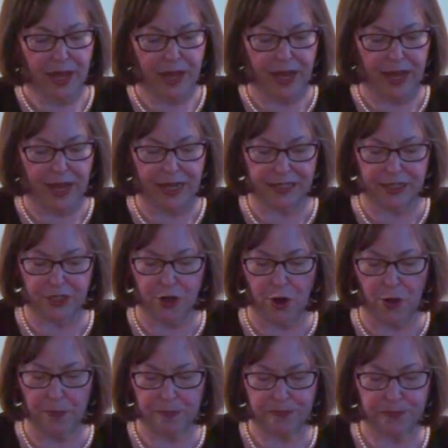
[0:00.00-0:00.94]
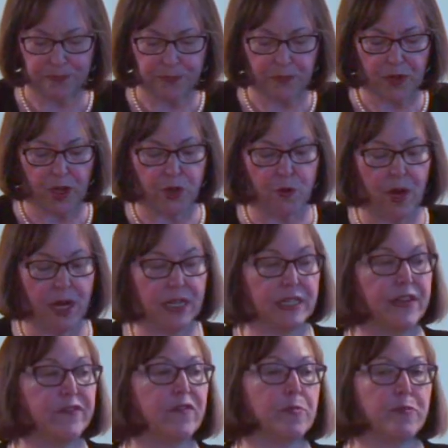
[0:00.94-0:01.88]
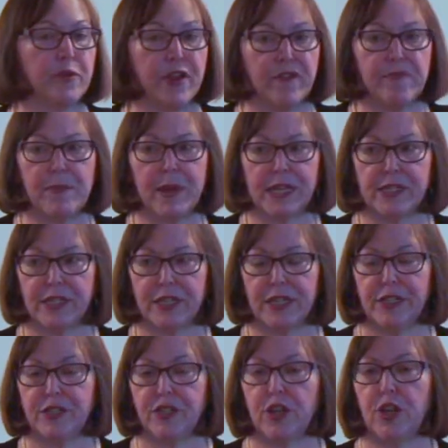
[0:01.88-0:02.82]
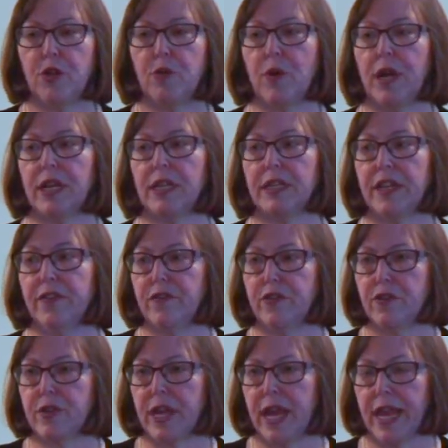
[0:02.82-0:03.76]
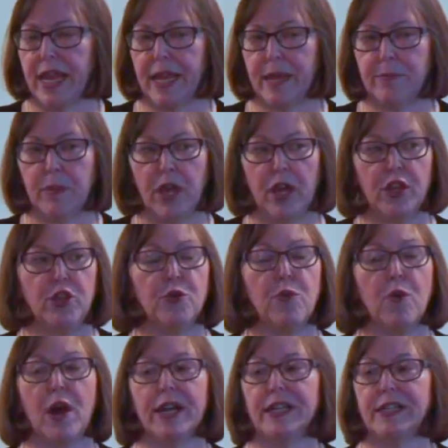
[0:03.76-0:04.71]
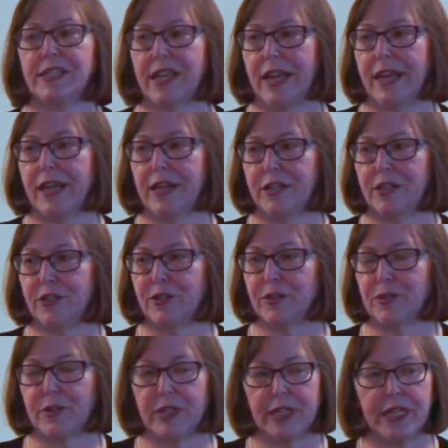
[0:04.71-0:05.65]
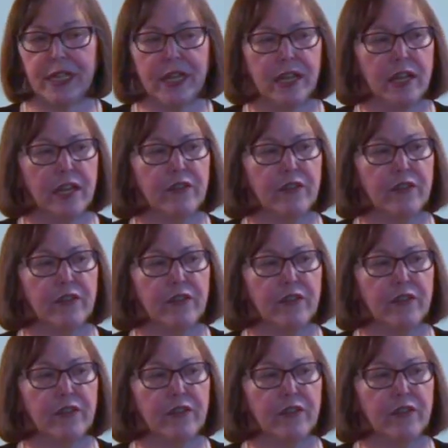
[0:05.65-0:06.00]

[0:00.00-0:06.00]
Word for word: Uh, so you want to leave a brief message. You want to leave your name. You want to say it clearly.